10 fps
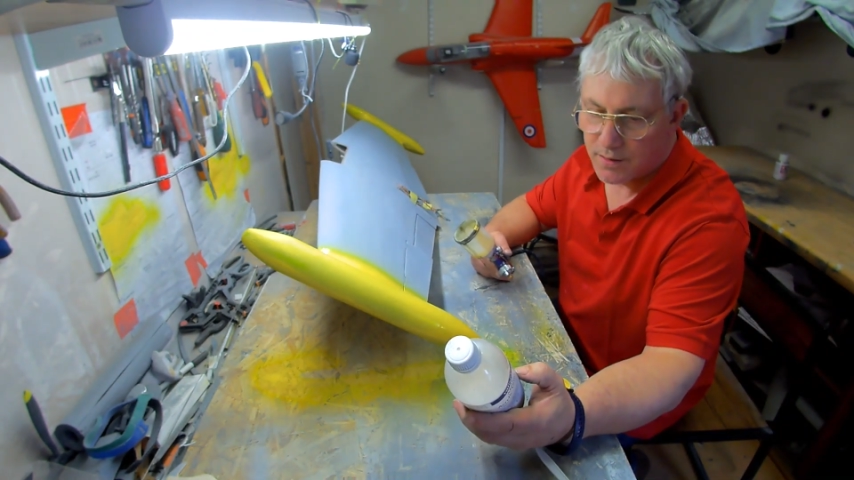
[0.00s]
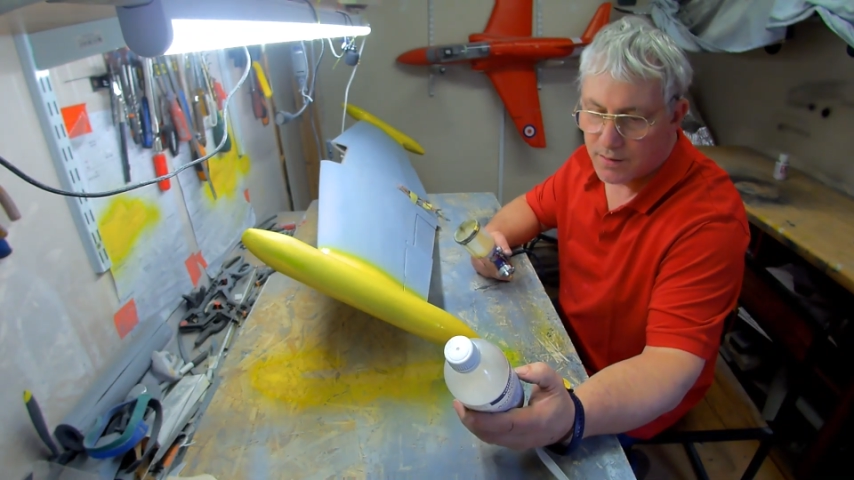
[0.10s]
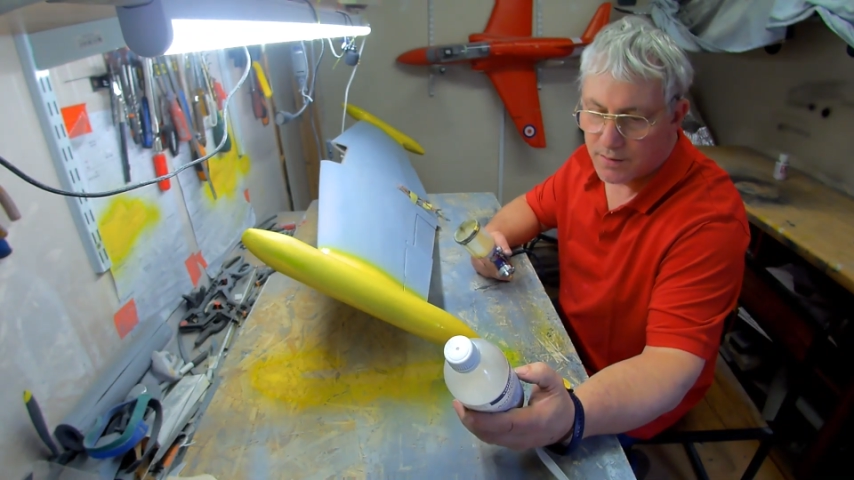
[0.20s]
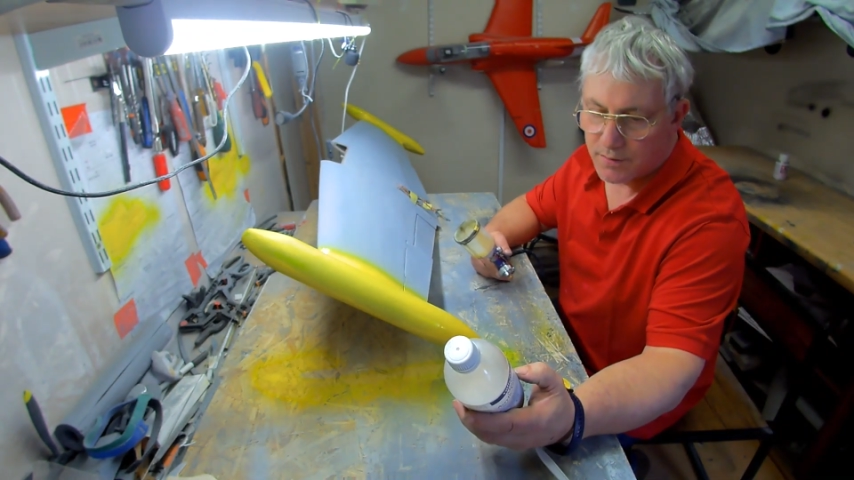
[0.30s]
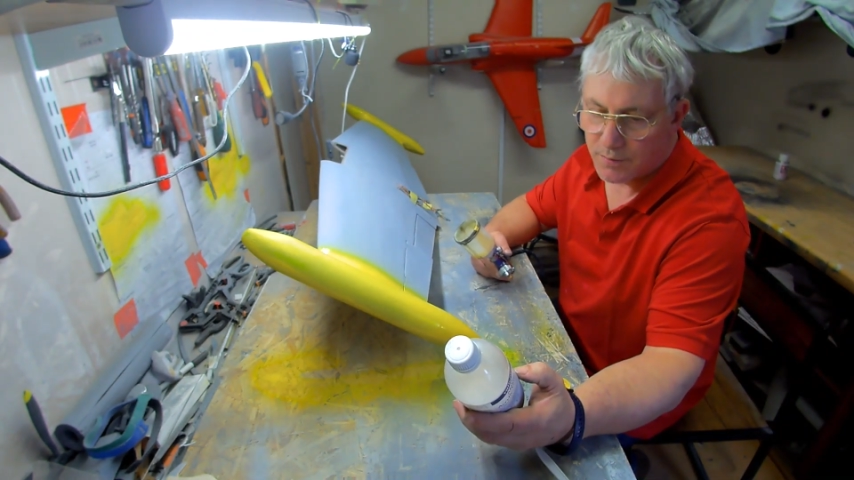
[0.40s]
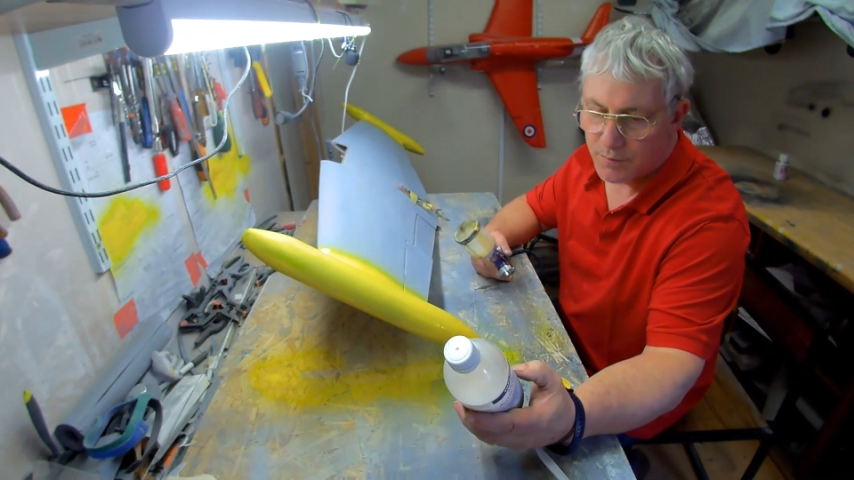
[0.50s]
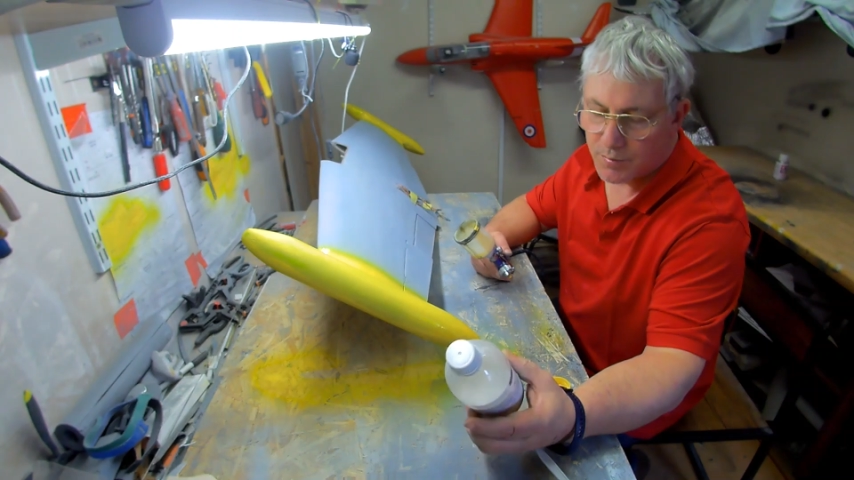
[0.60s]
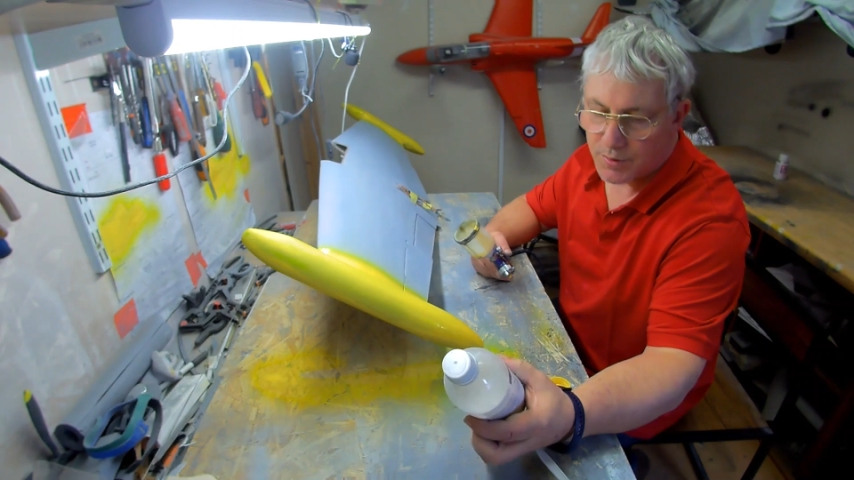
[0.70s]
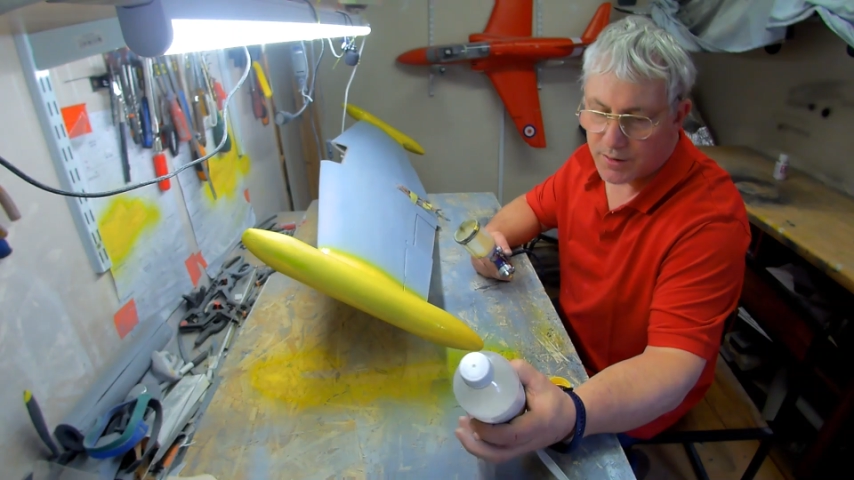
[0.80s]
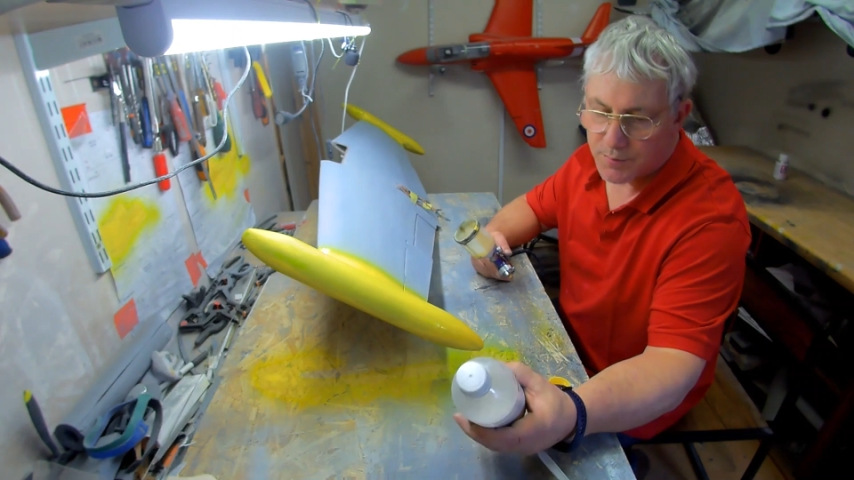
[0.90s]

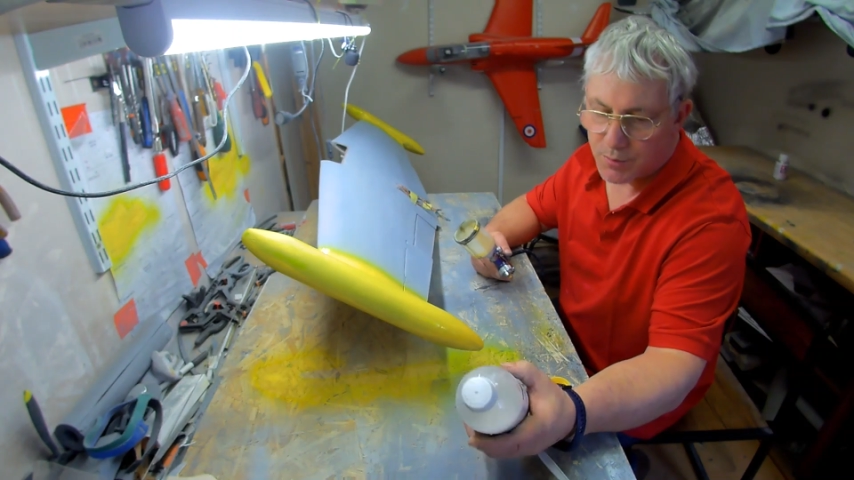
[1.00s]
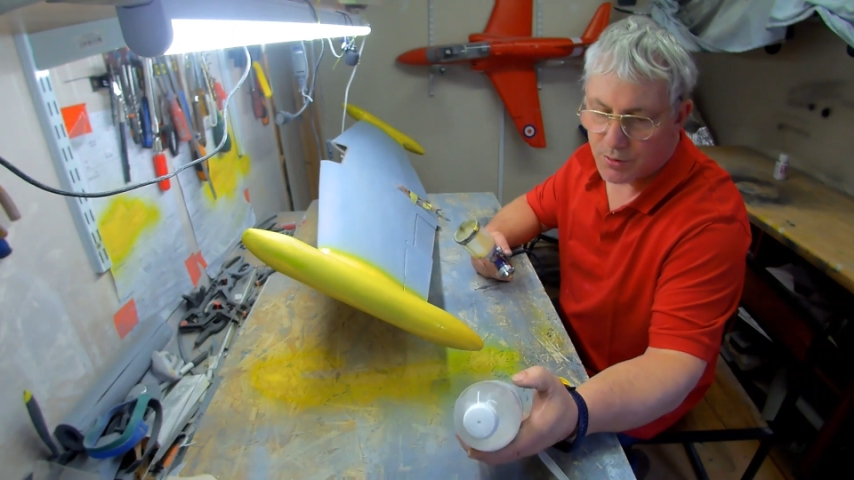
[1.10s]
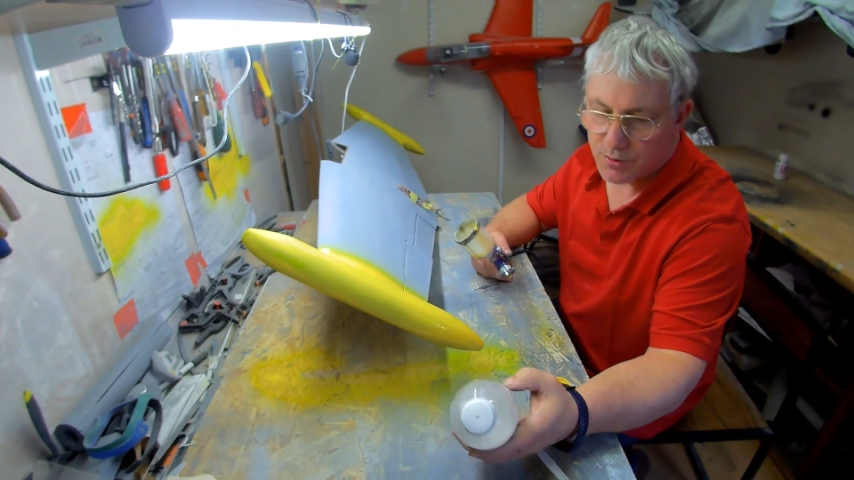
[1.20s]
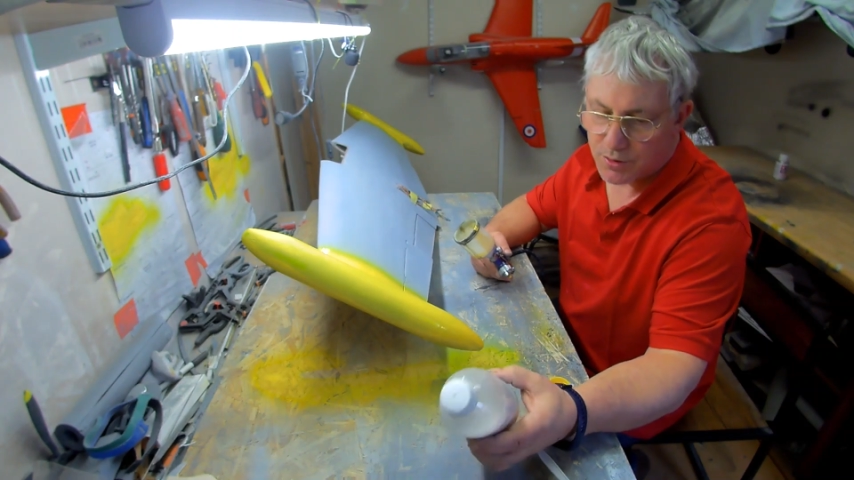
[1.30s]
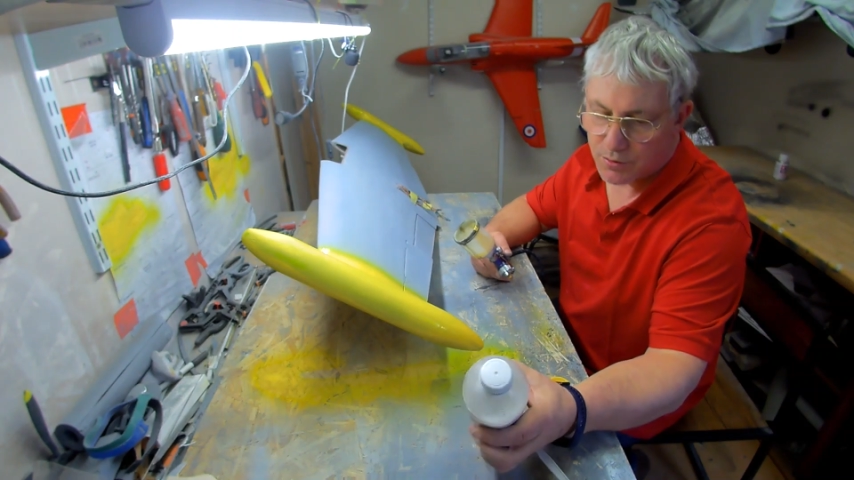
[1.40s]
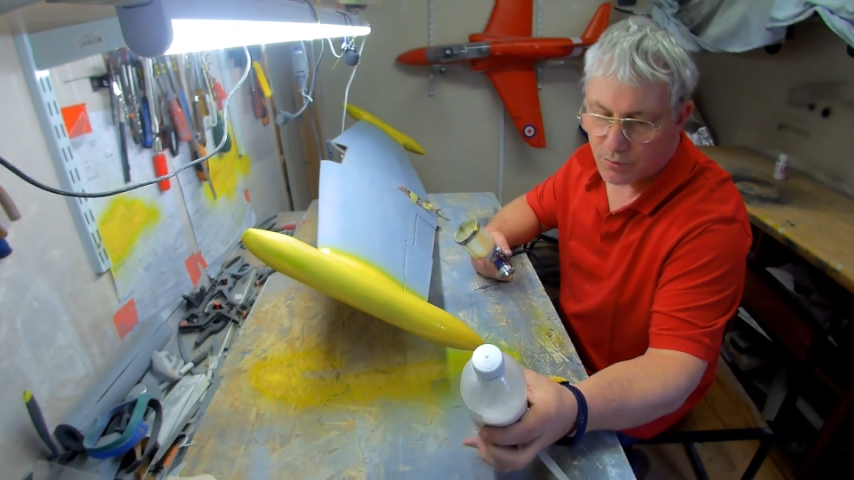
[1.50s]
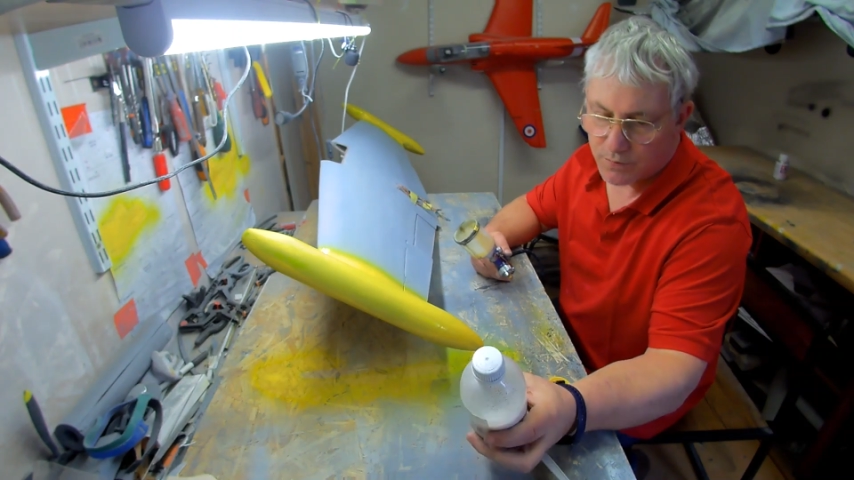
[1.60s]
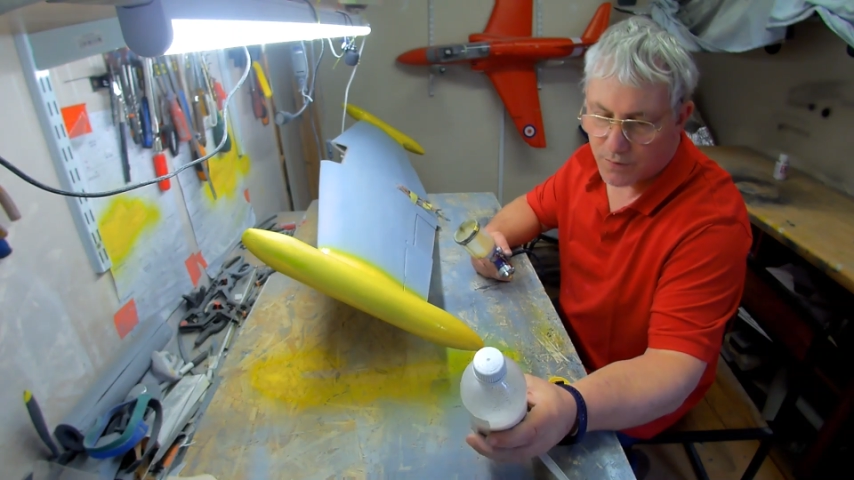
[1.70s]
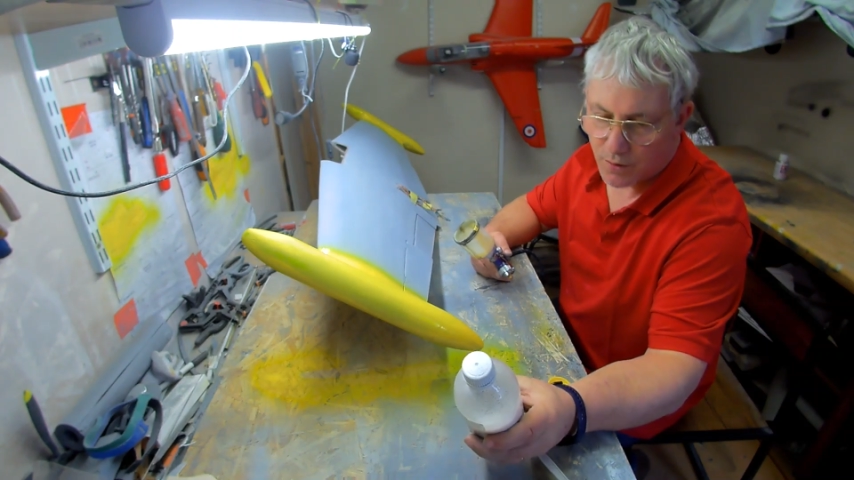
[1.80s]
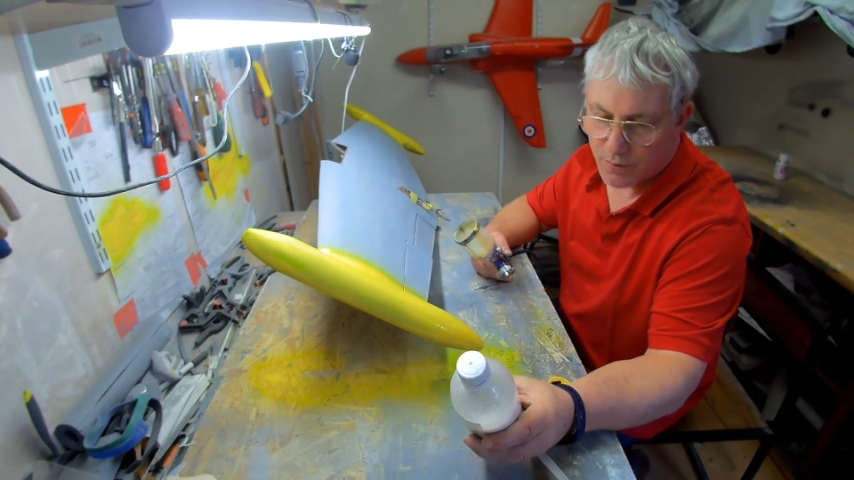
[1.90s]
but that's because it's all
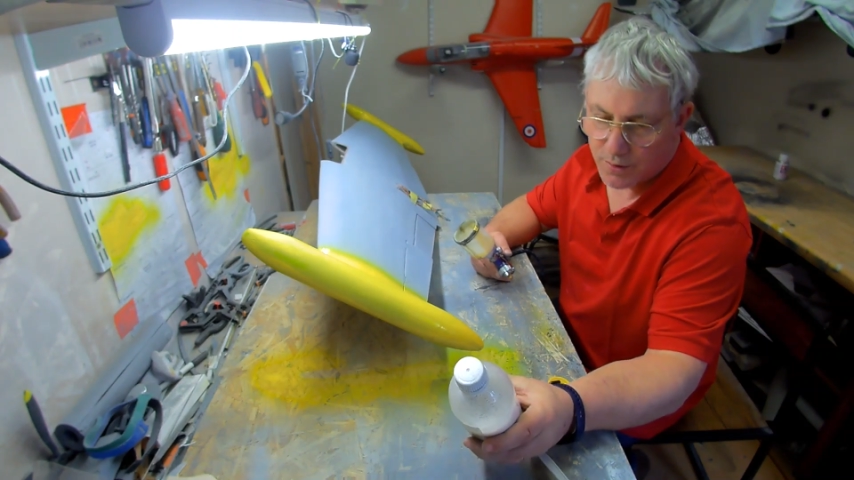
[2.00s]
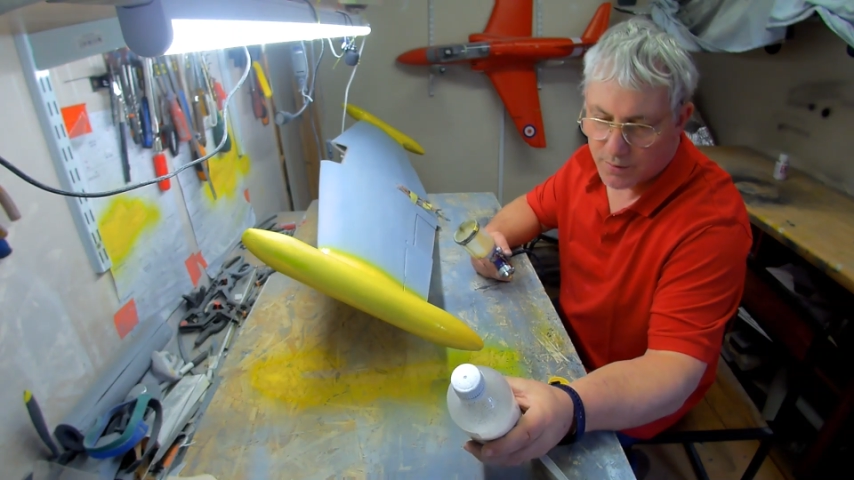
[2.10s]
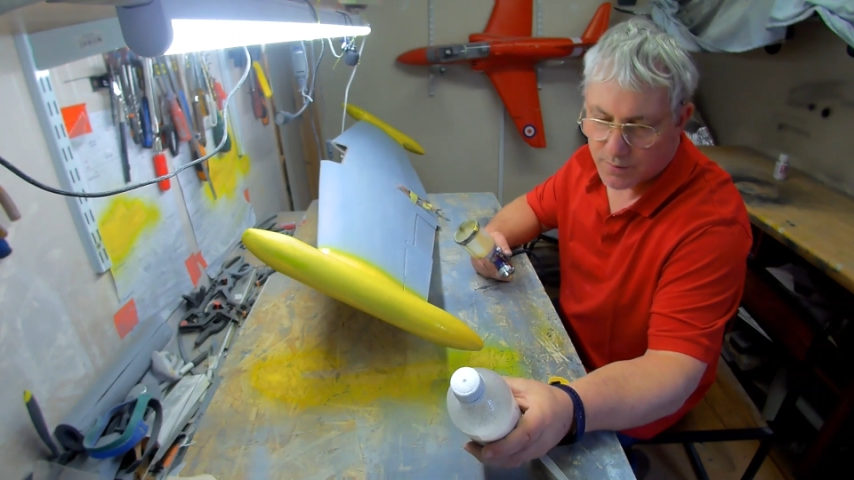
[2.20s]
foreign.